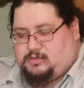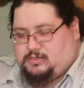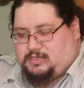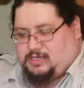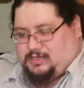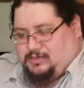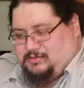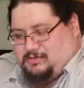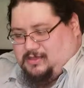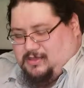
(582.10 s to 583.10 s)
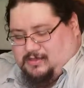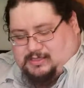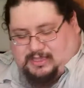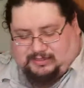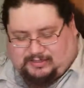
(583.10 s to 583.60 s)
Okay,
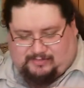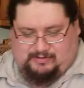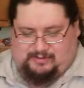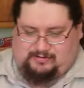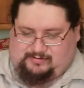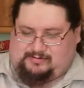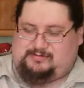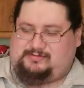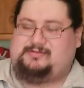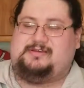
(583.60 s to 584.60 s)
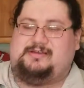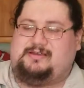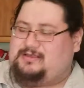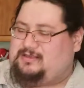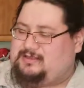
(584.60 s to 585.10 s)
that's not what you're
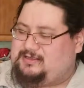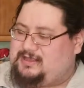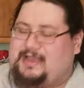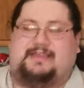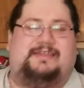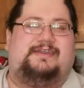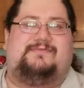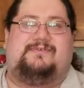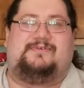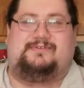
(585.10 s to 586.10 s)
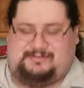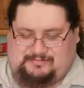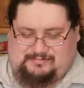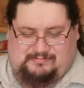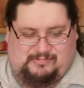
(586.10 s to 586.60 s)
all exactly here for.
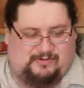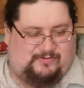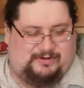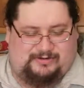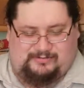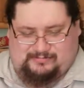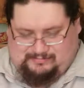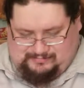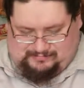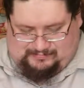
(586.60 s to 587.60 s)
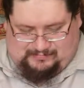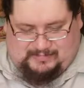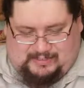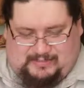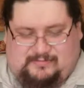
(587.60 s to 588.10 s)
You're more wondering,
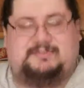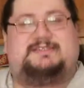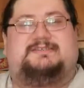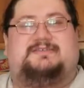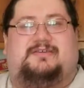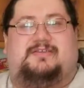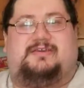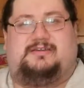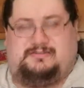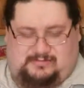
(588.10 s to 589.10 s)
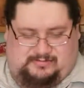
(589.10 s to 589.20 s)
what's this look like?